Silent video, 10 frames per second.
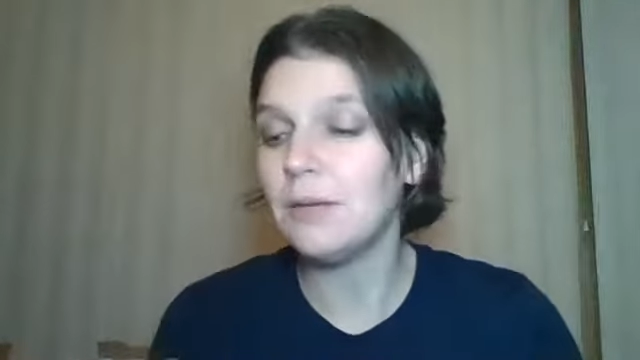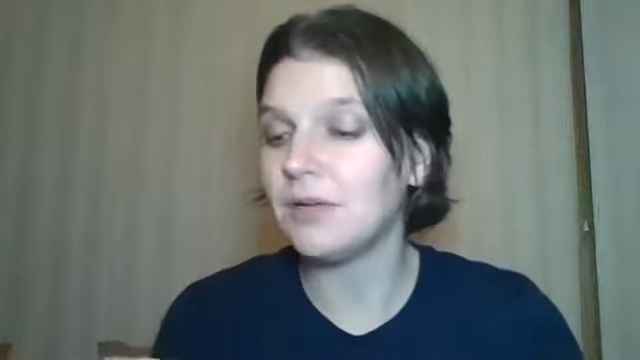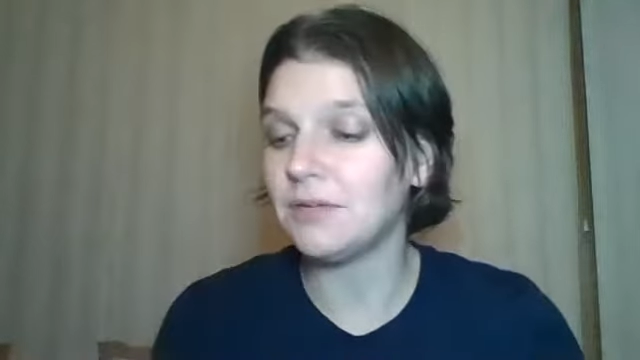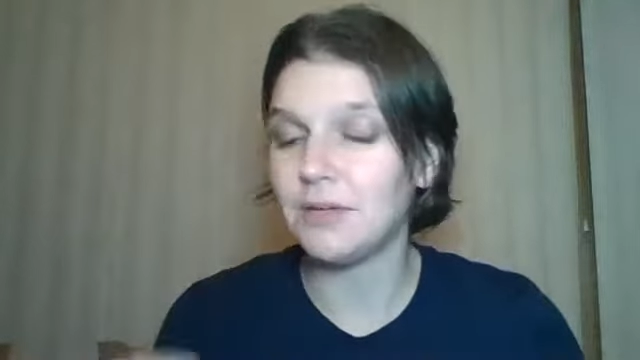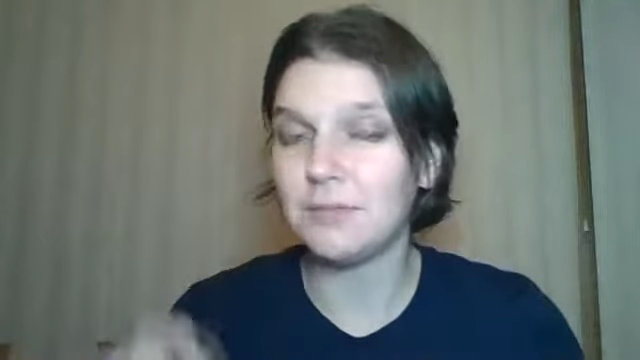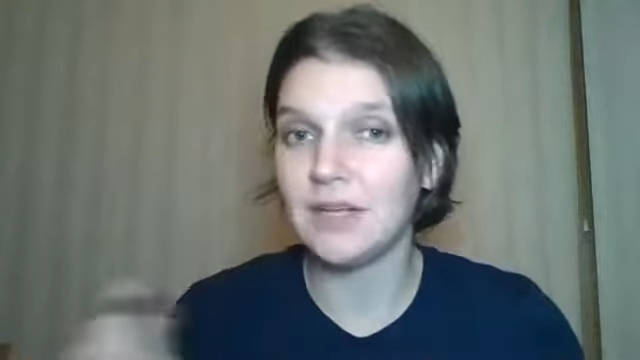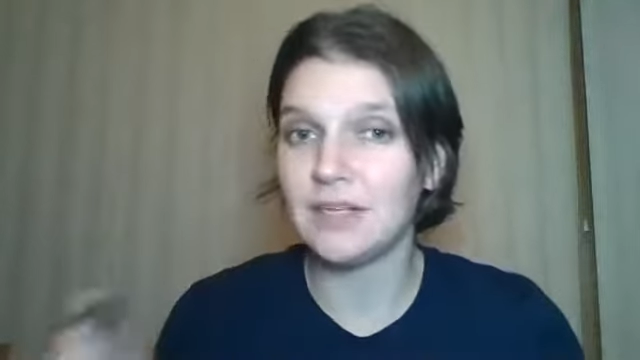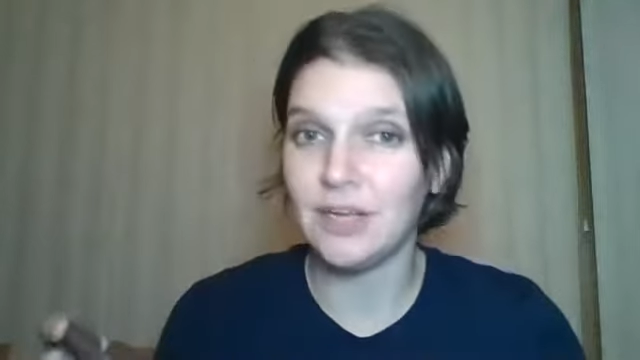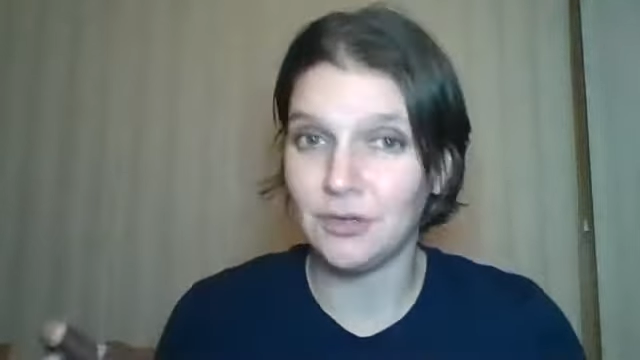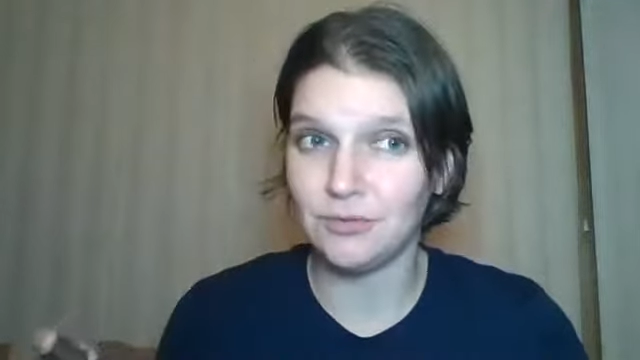but if I'm not
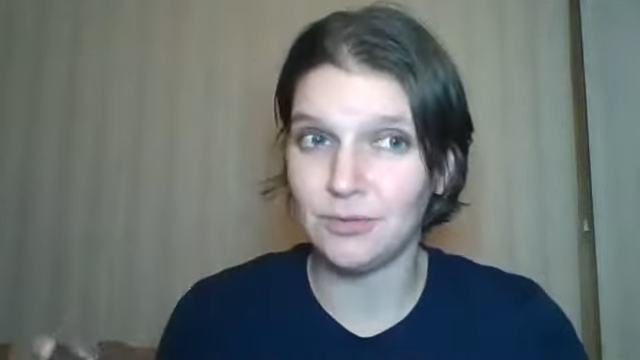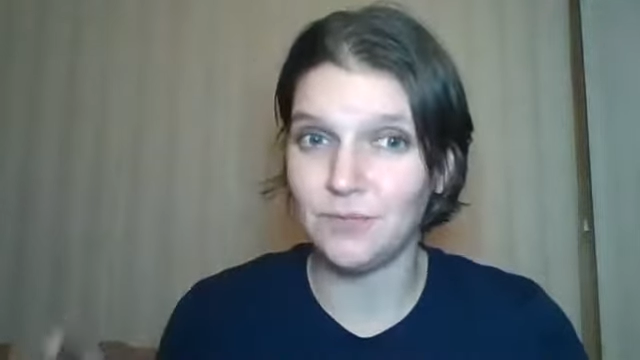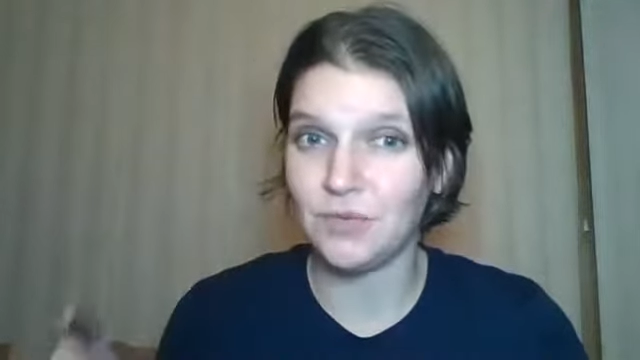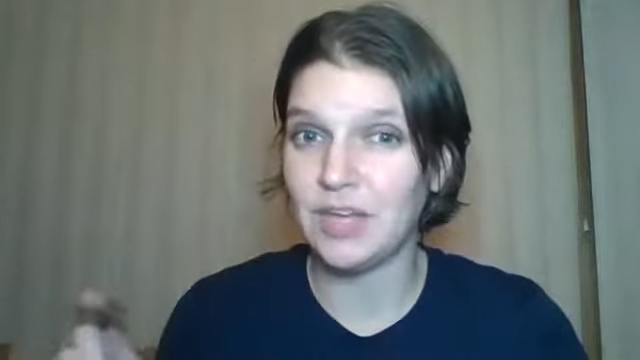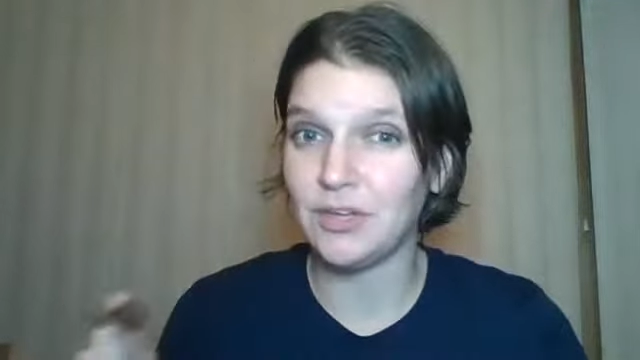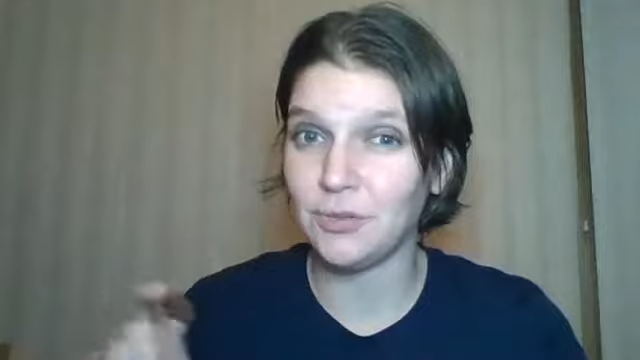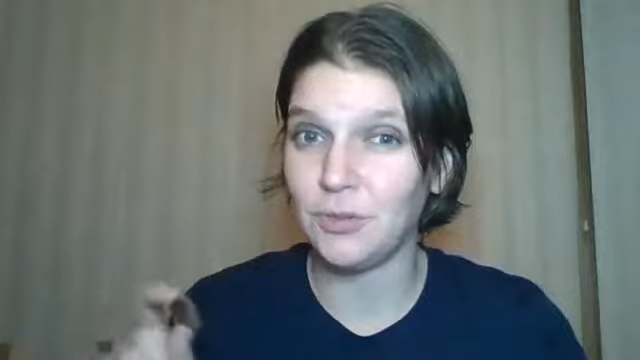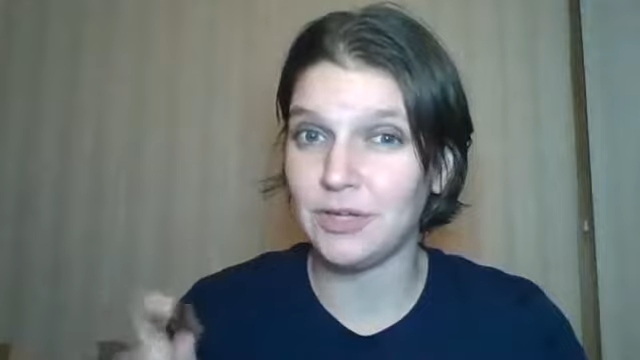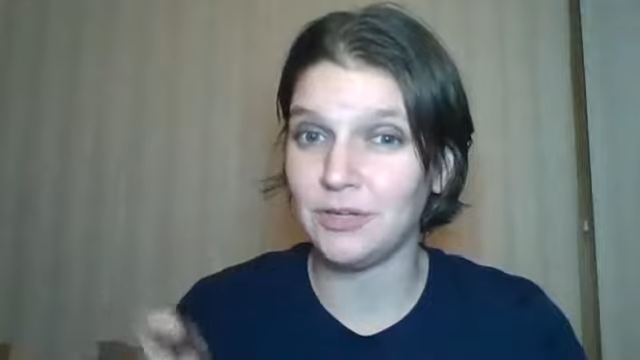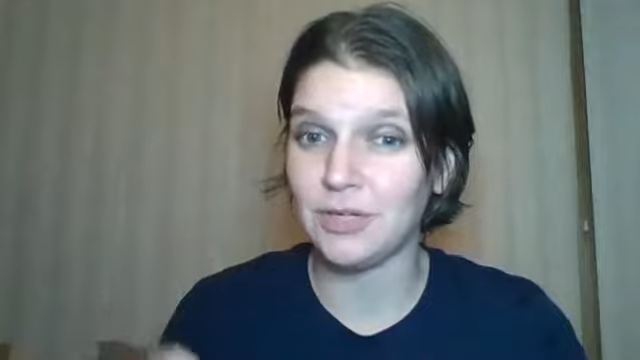careful, I could
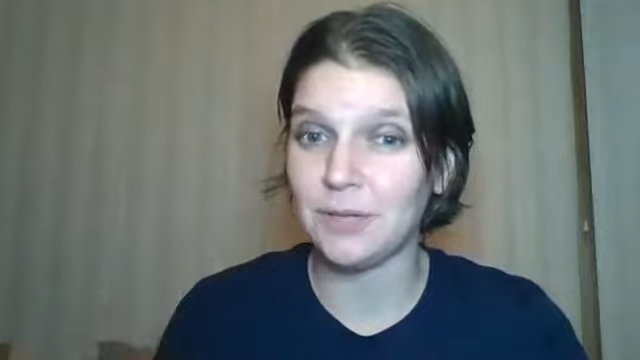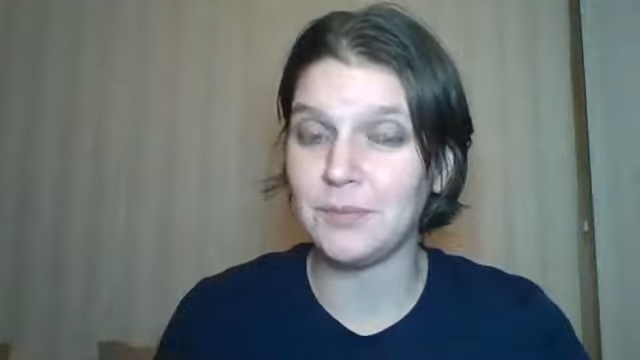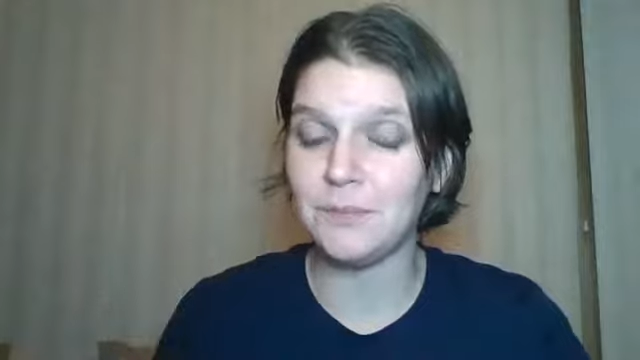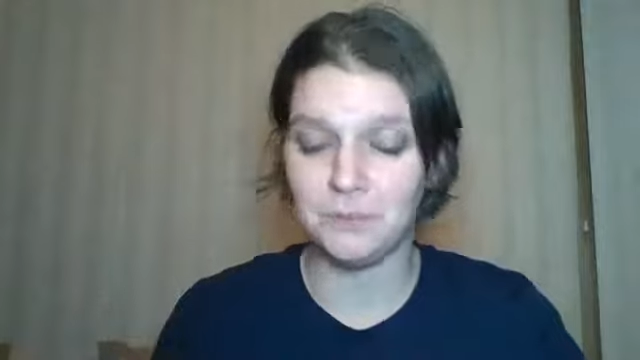wake her up.